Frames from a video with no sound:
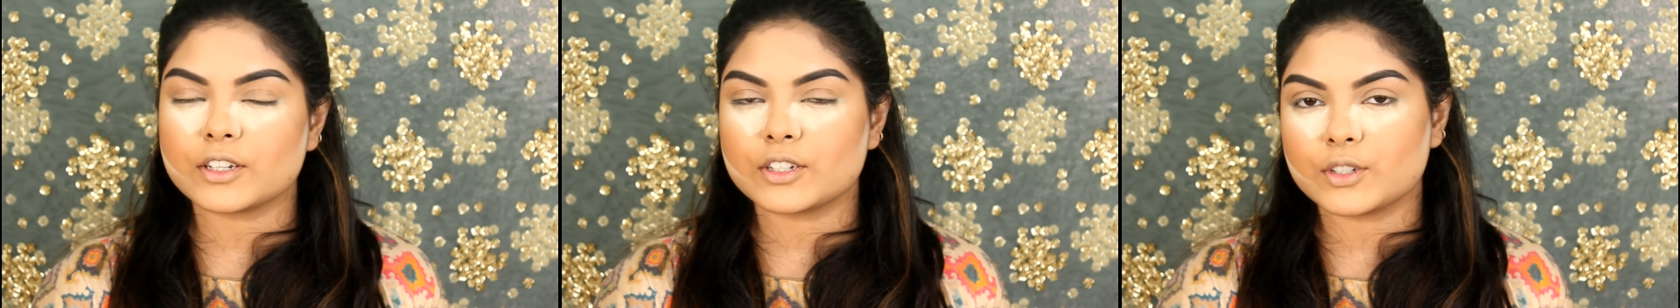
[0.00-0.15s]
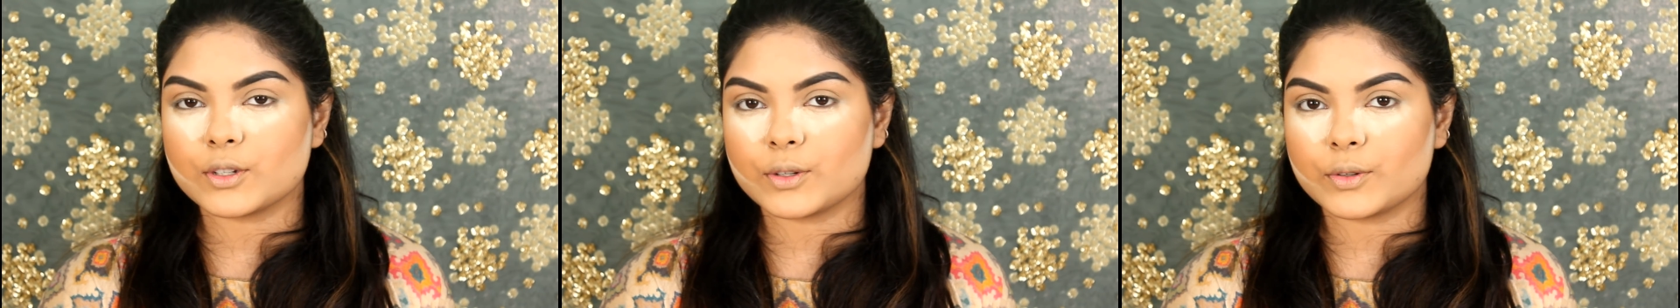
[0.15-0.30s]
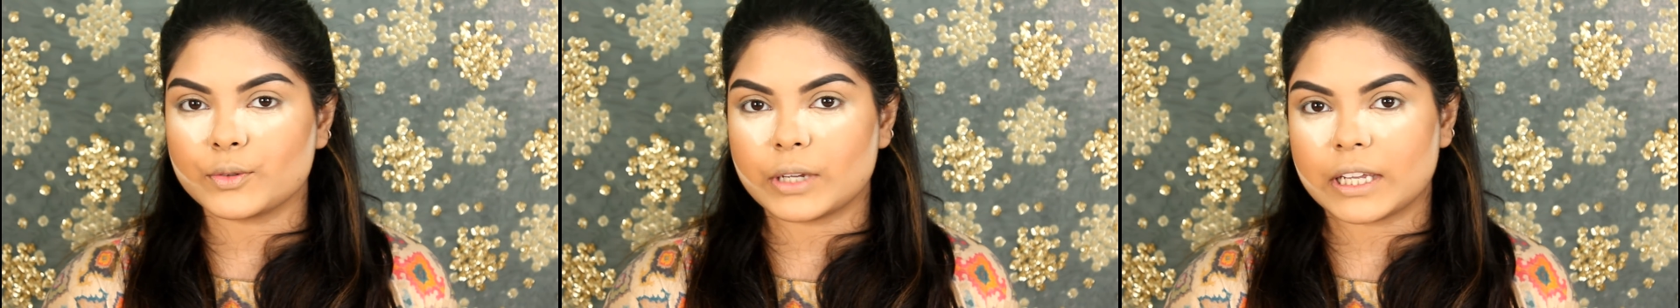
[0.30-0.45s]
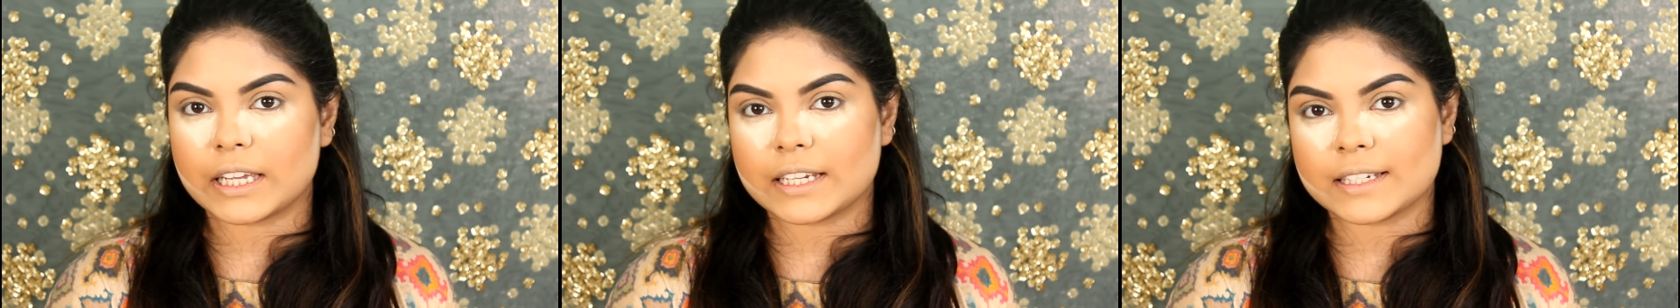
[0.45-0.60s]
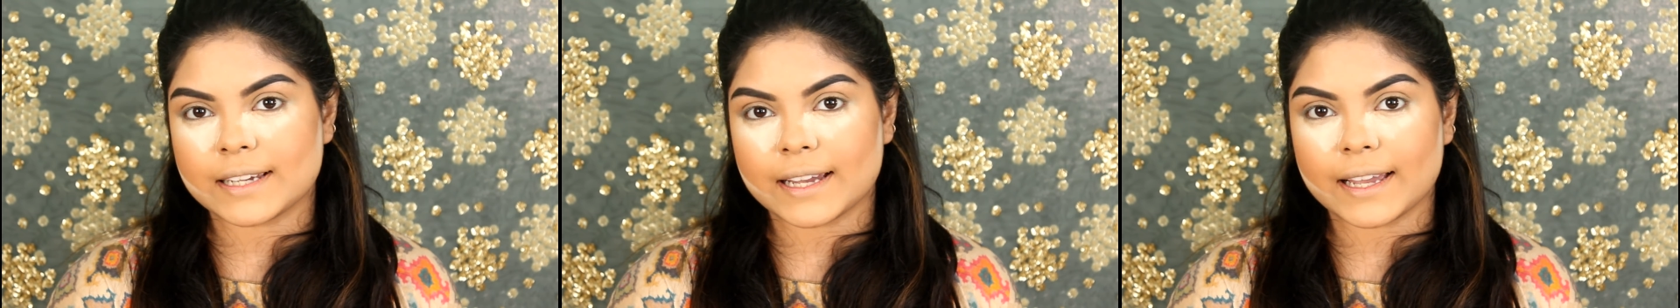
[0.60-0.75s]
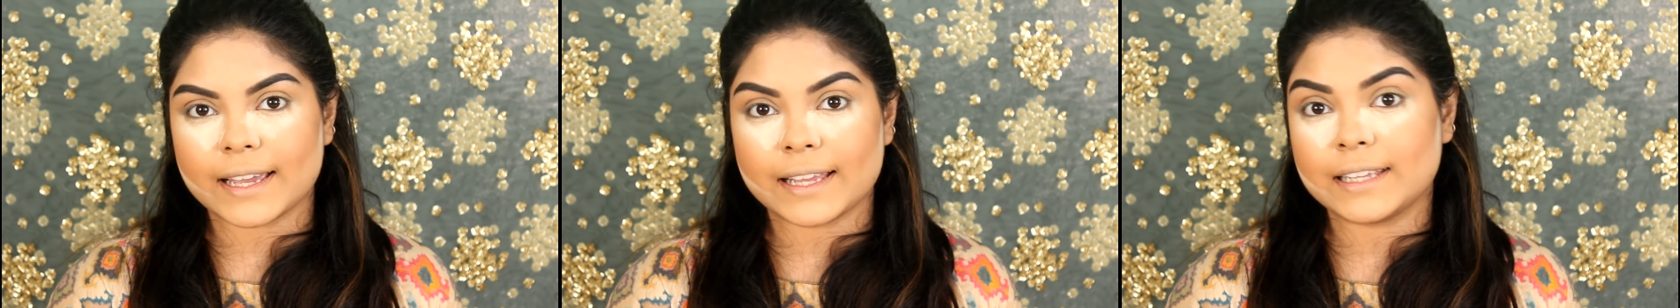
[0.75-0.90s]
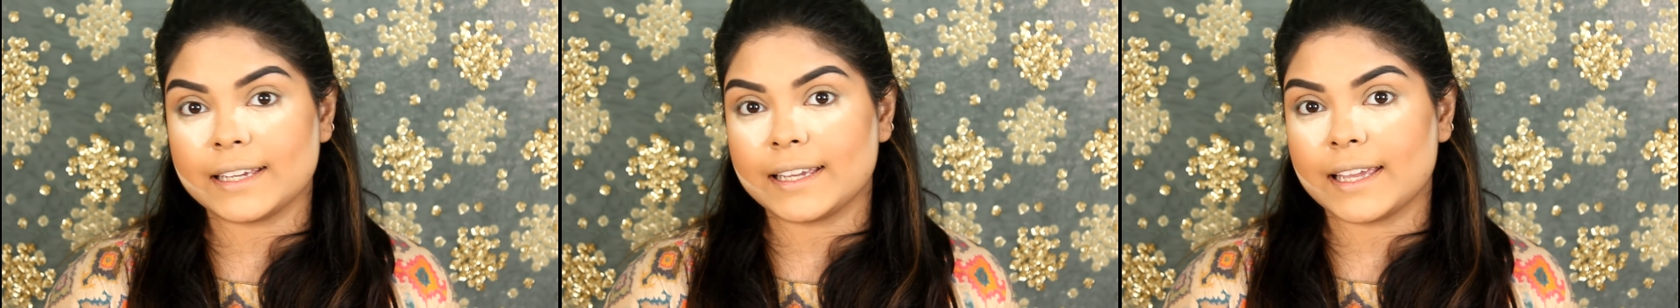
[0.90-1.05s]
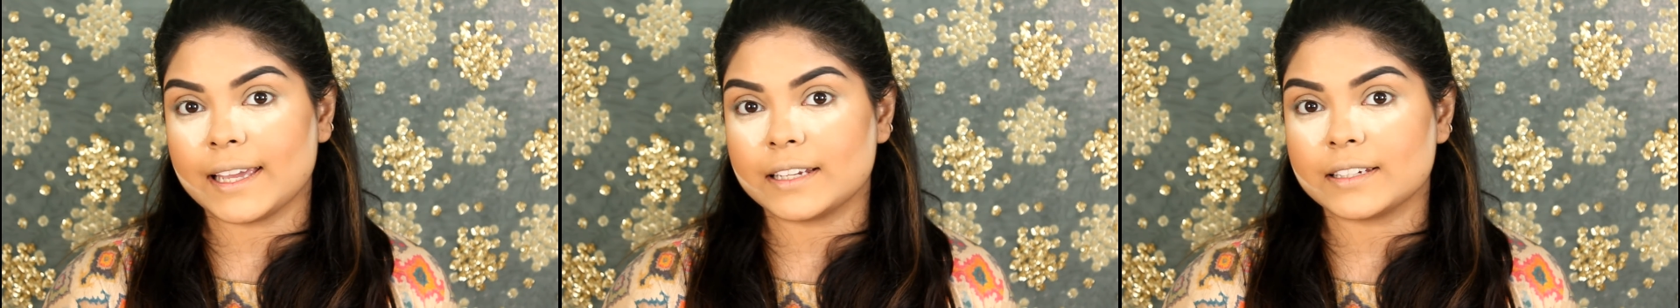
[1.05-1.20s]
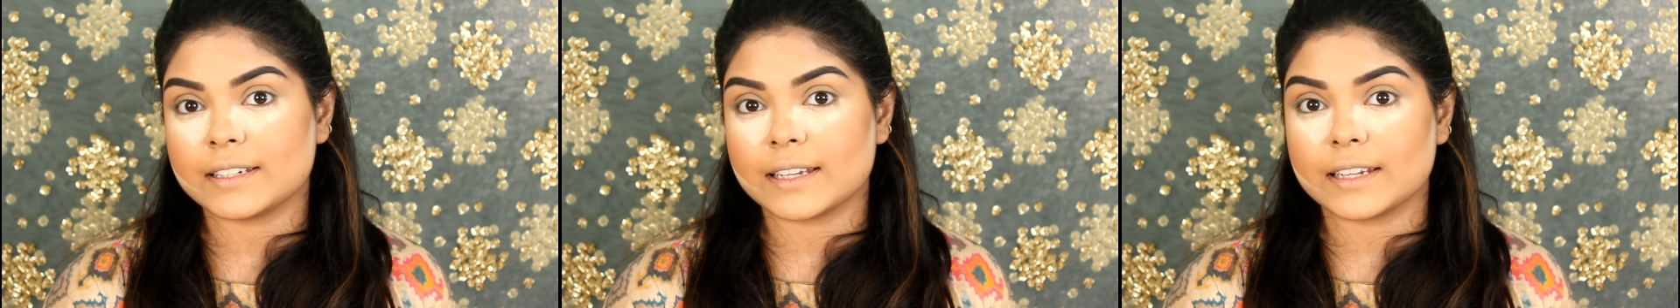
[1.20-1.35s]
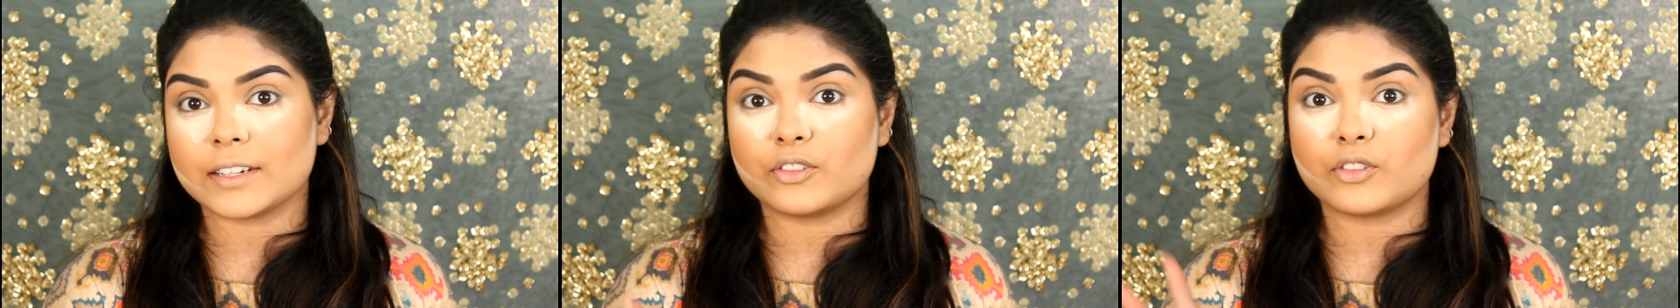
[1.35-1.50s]
to create an
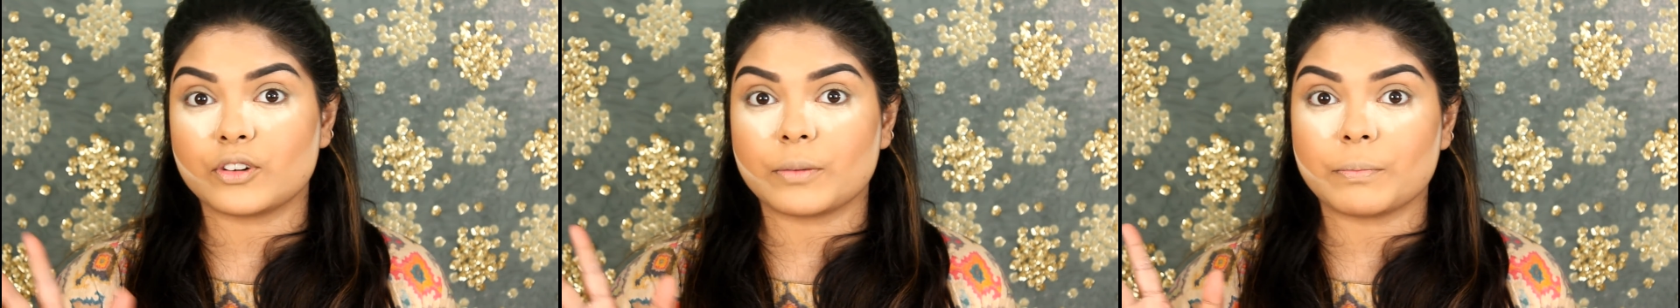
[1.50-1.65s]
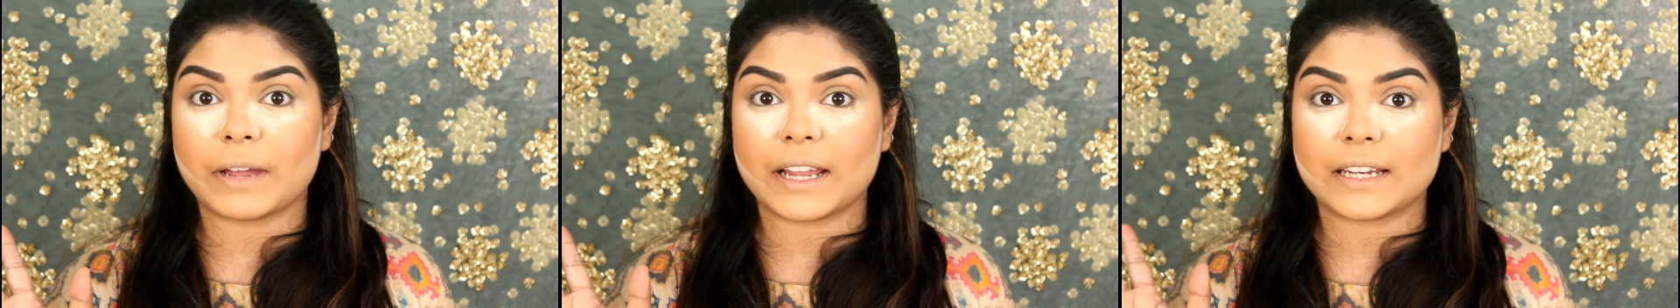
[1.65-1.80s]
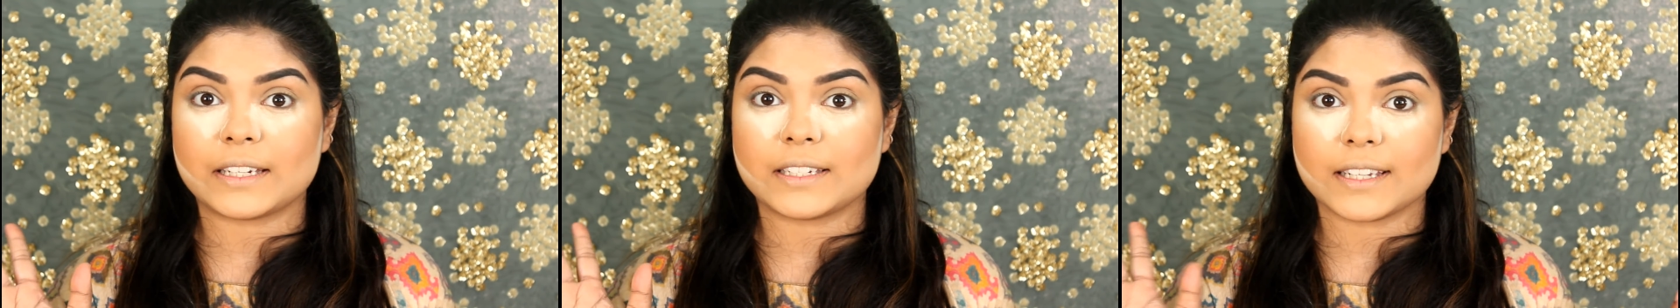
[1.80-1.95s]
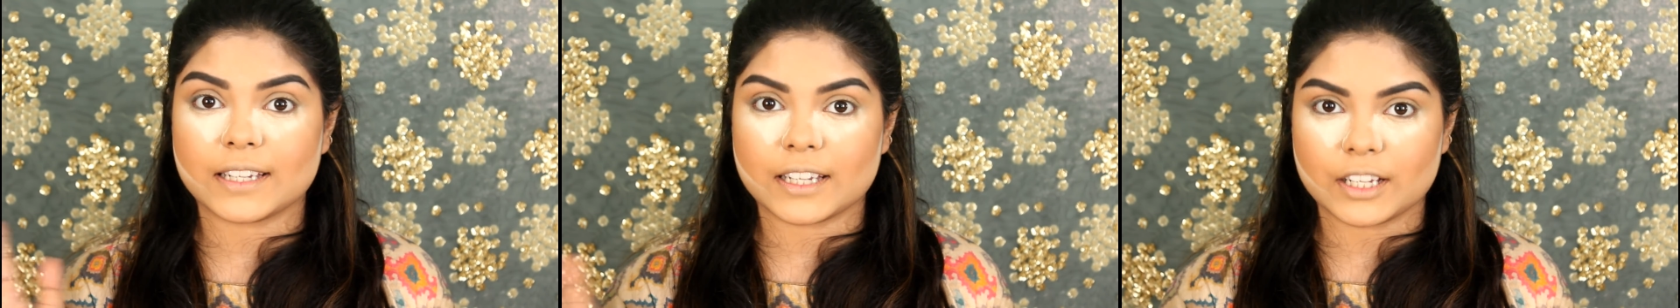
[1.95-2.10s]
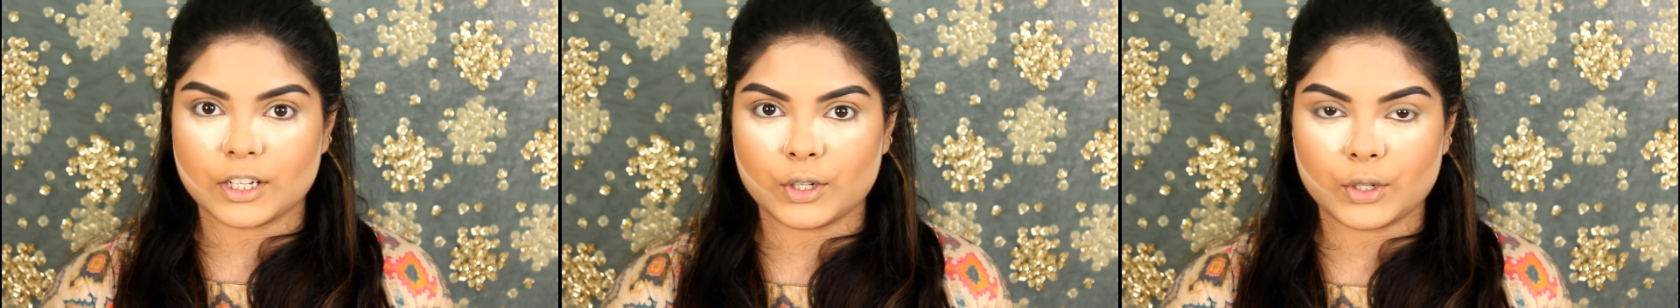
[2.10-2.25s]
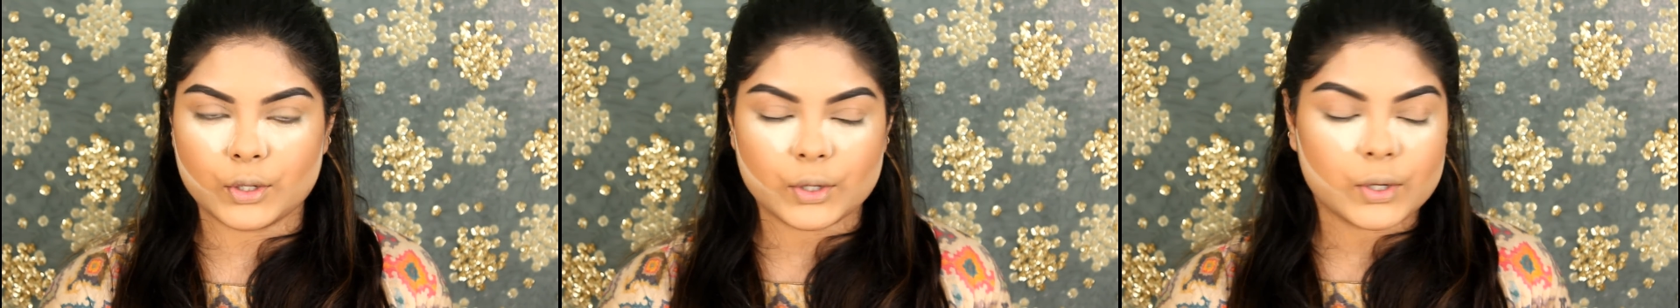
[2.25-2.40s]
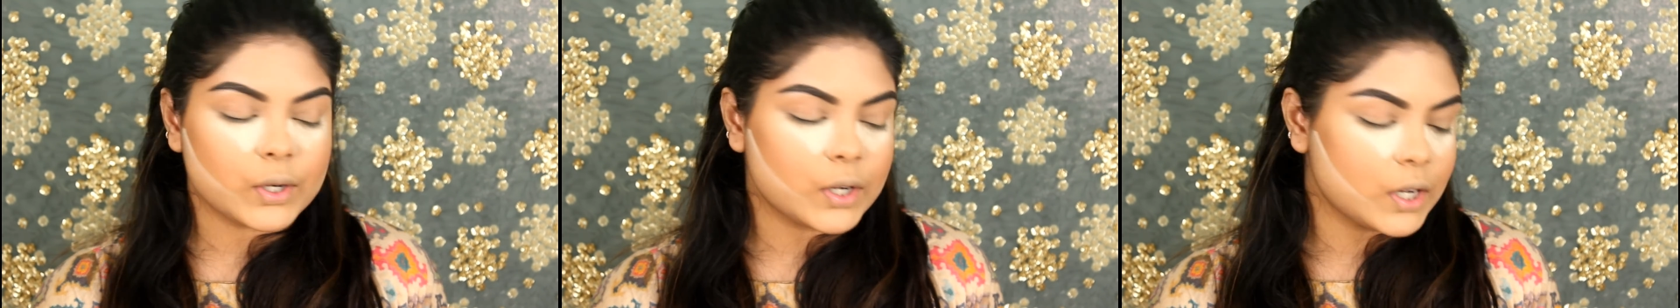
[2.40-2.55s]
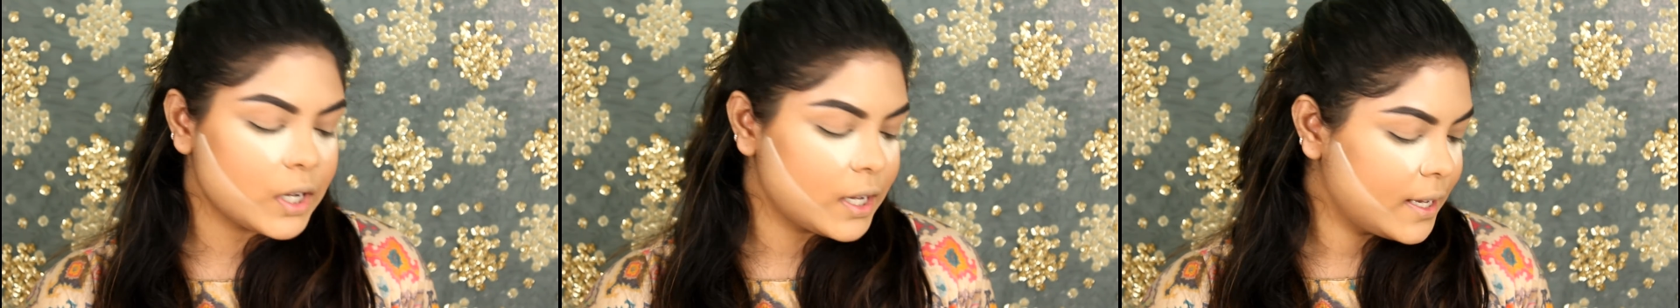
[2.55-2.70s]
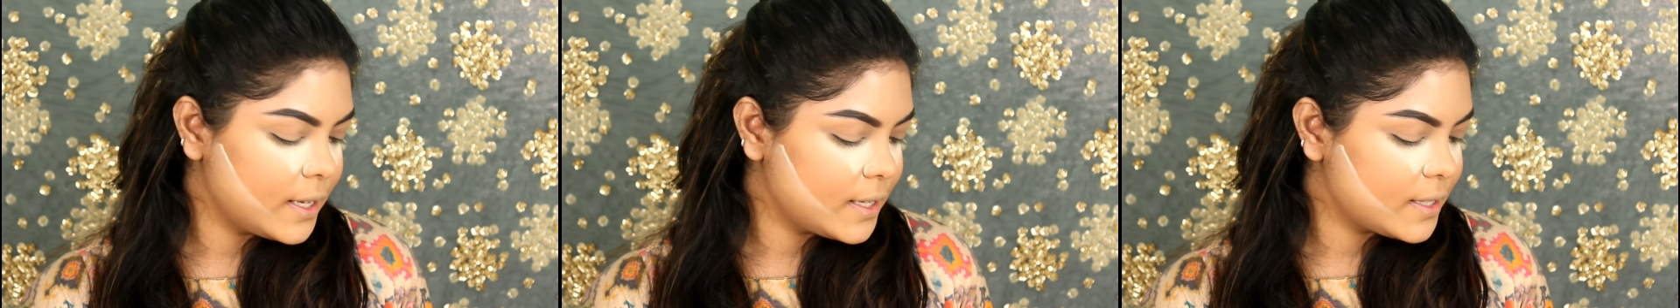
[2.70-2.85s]
elegant and dramatic look.